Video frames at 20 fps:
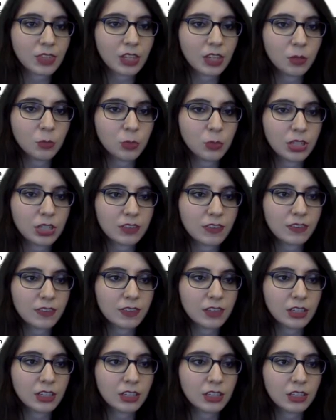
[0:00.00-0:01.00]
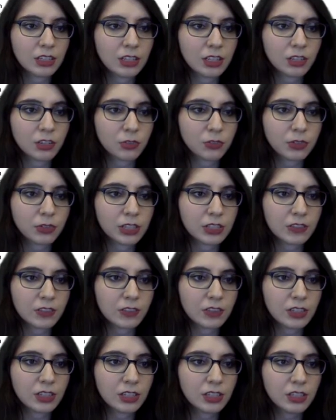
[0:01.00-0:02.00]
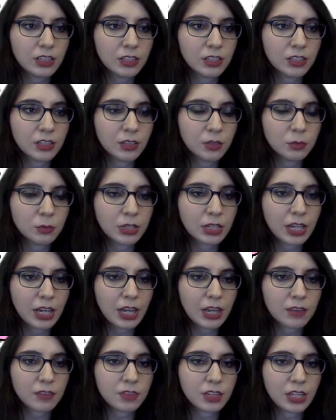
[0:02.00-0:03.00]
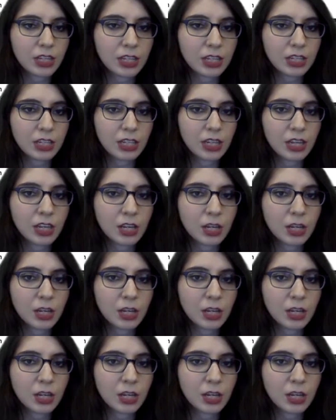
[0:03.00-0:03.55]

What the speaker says: And we can see under fantasy here, we have a